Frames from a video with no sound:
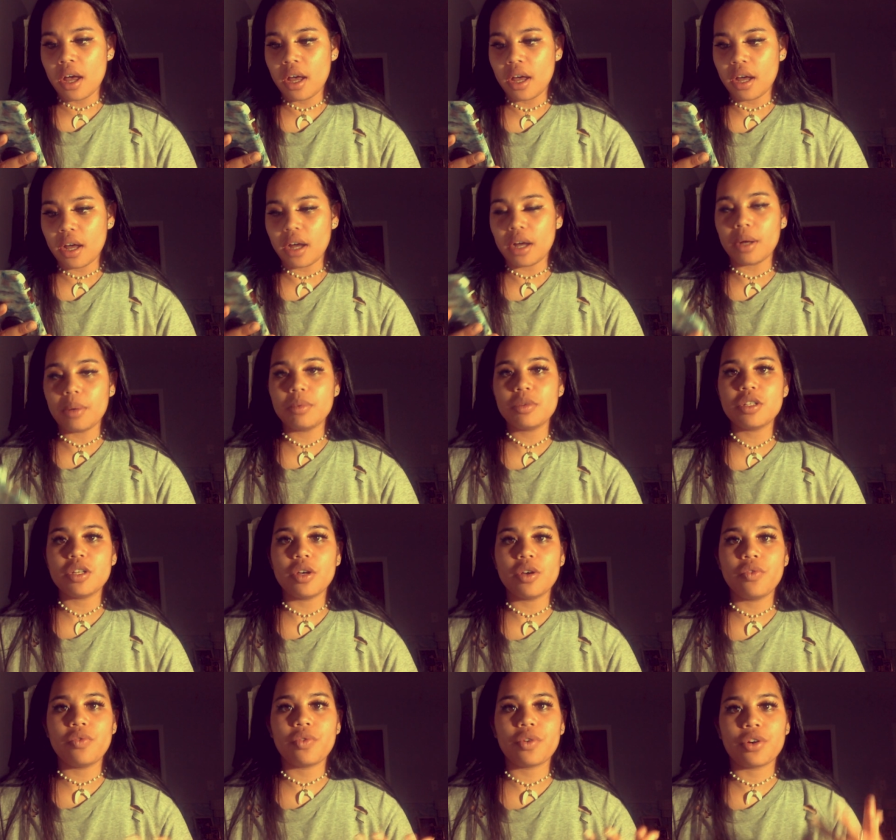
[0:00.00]
Um,
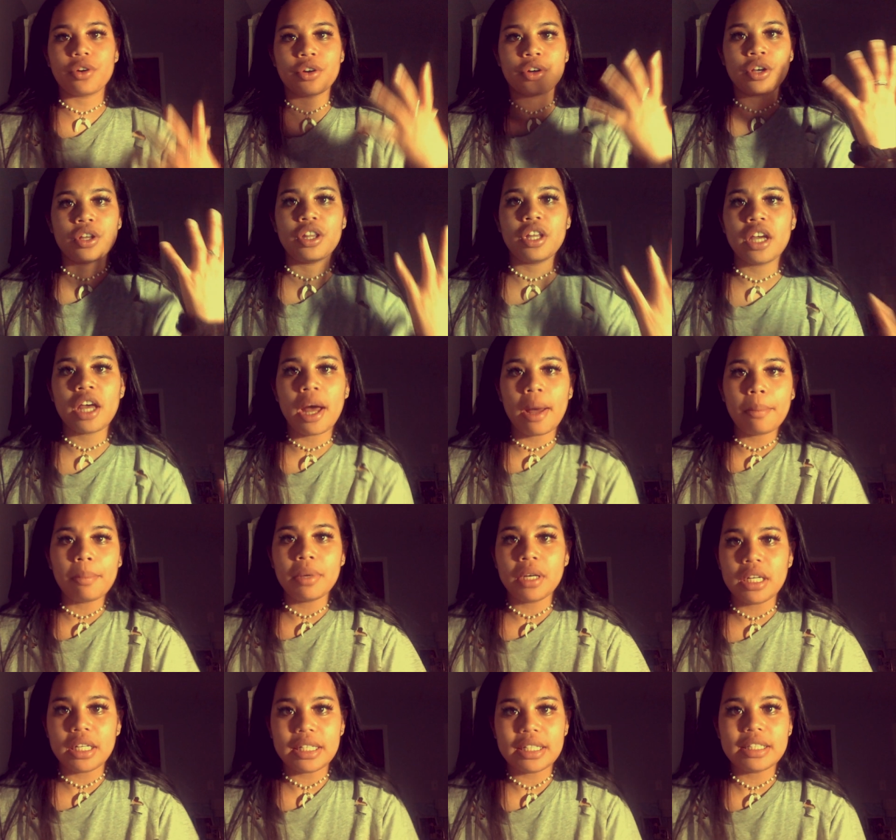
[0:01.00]
so for the
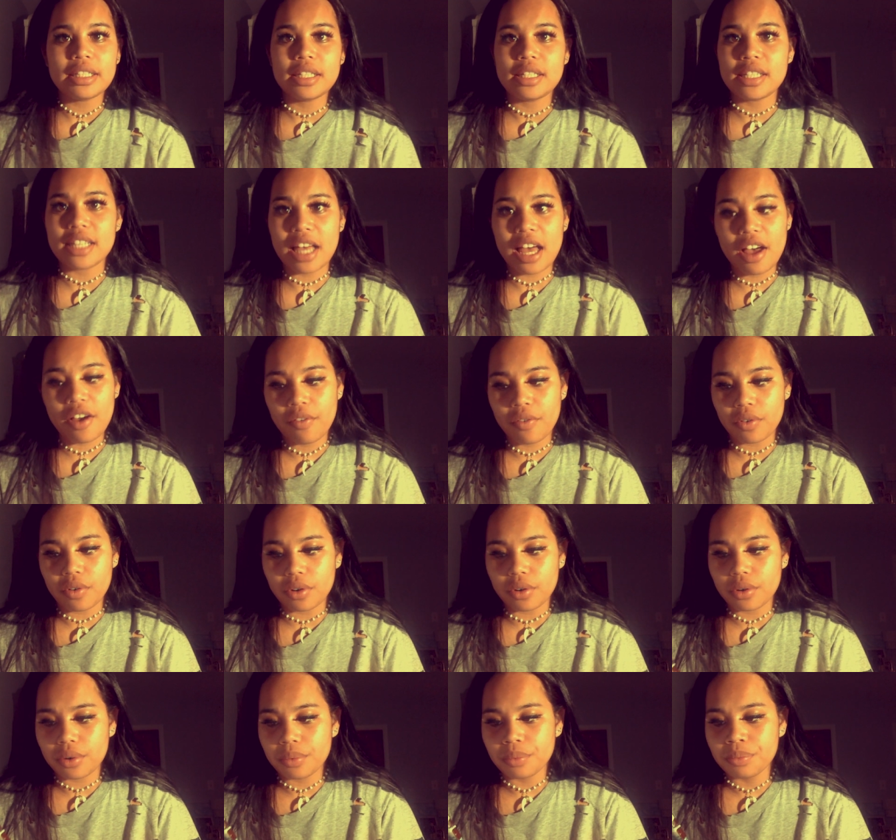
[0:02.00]
company Zaful,
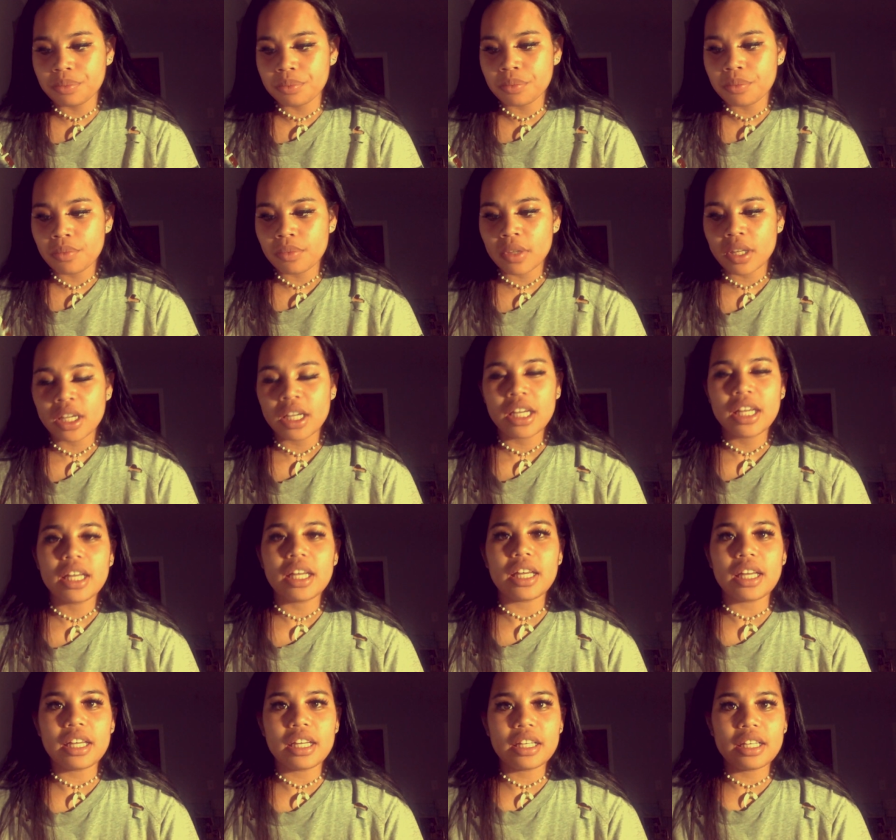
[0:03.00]

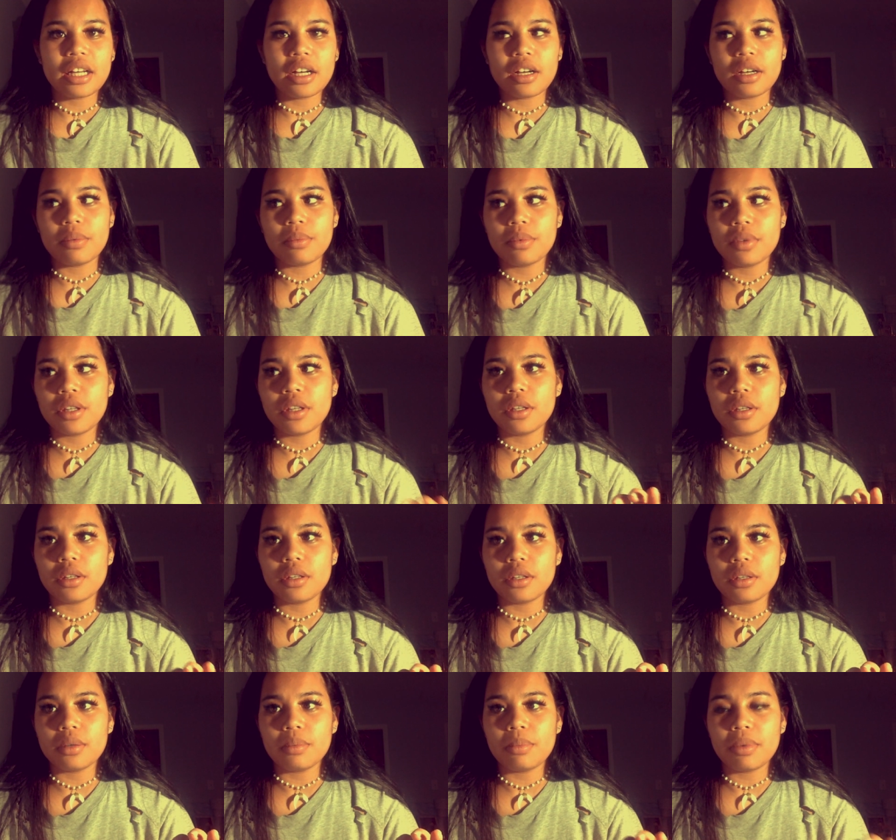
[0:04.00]
it, um,
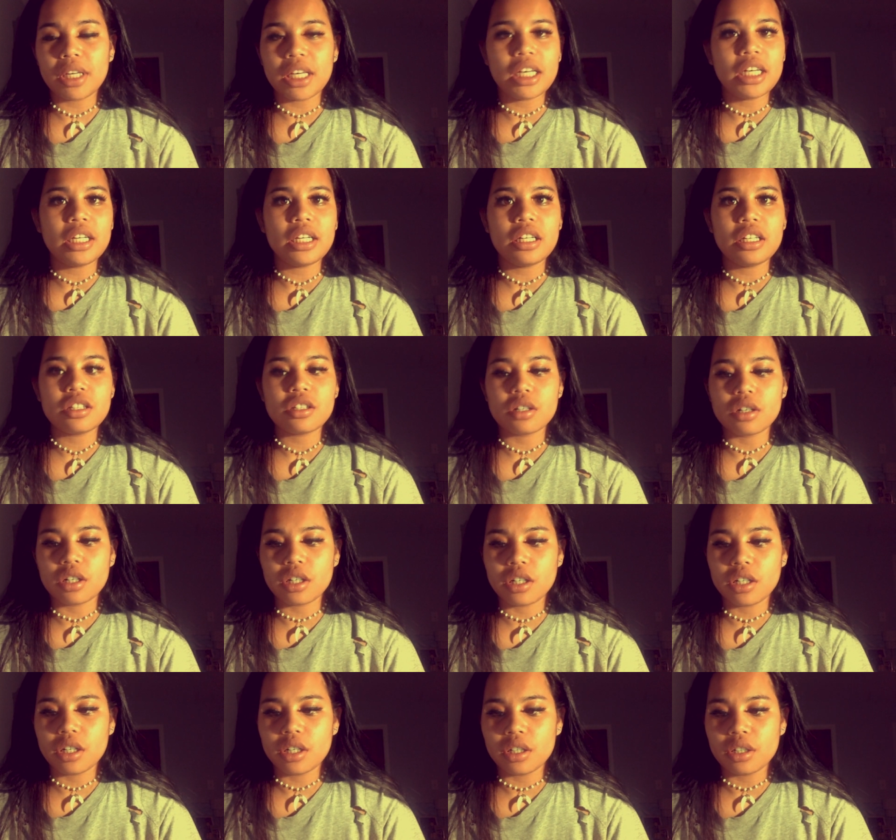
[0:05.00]
the bikinis
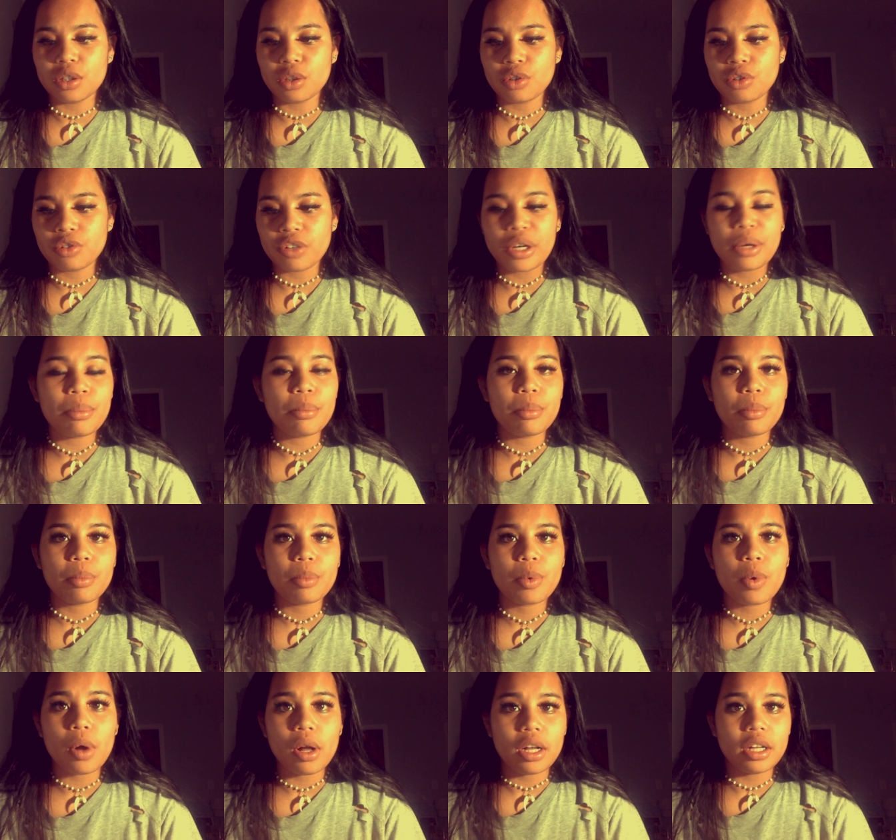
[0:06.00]
are of great
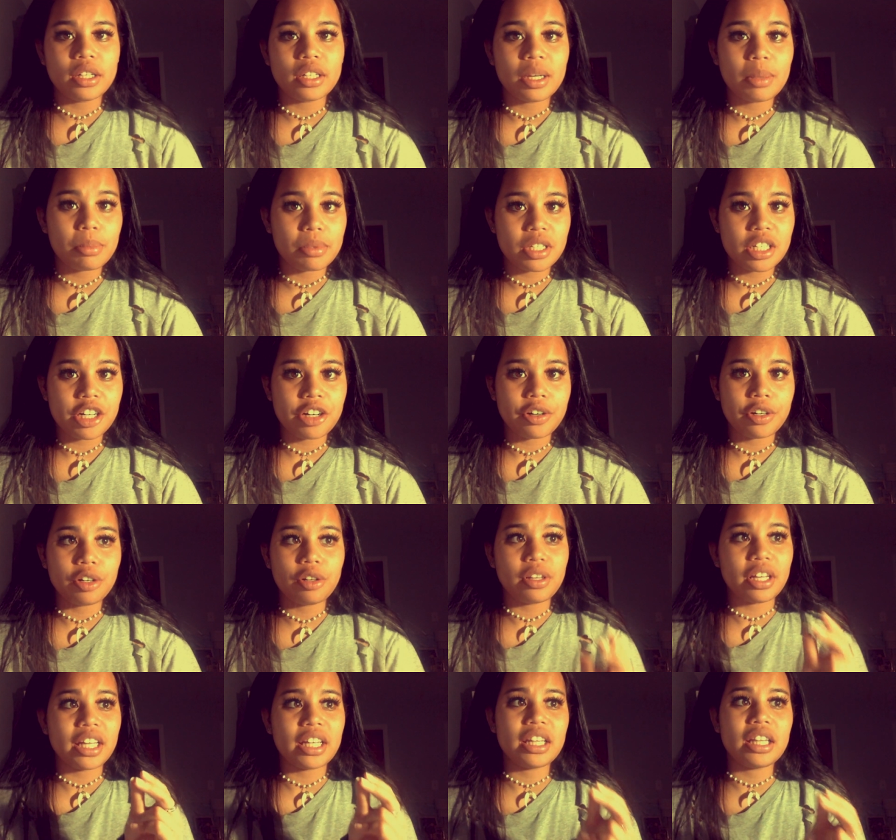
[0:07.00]
quality material.
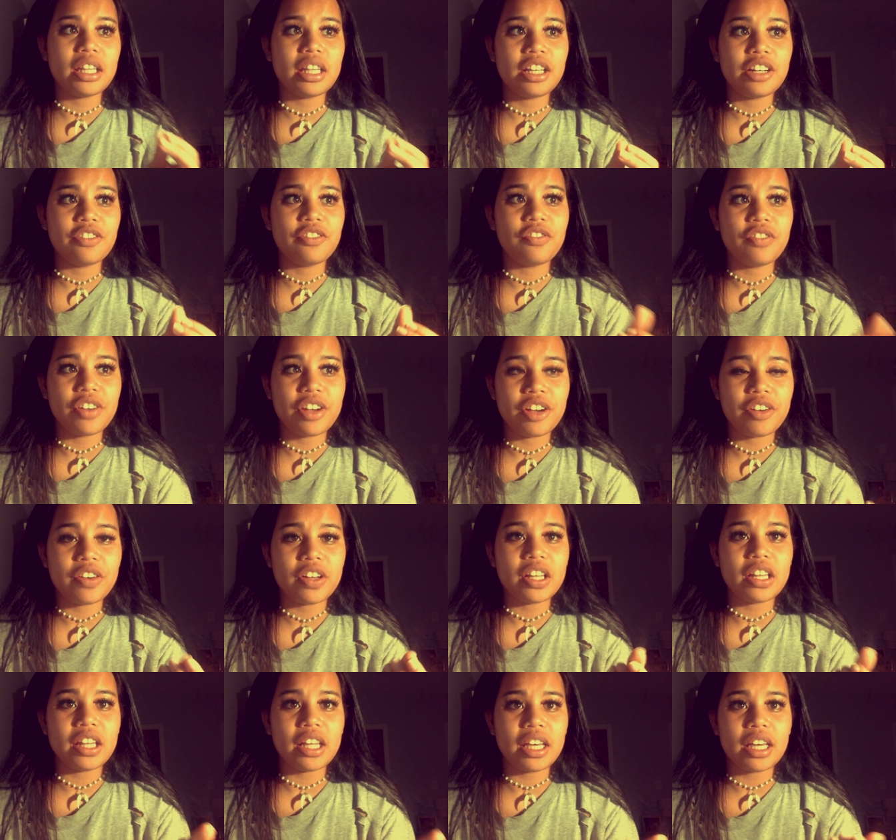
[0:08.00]
Like they're
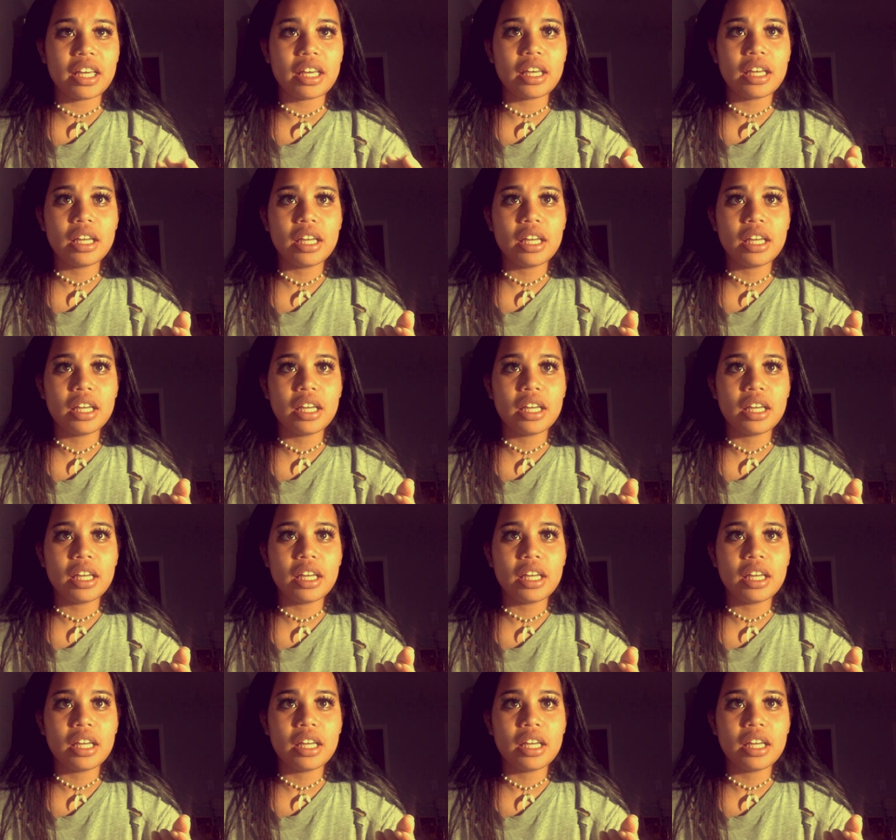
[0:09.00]
very like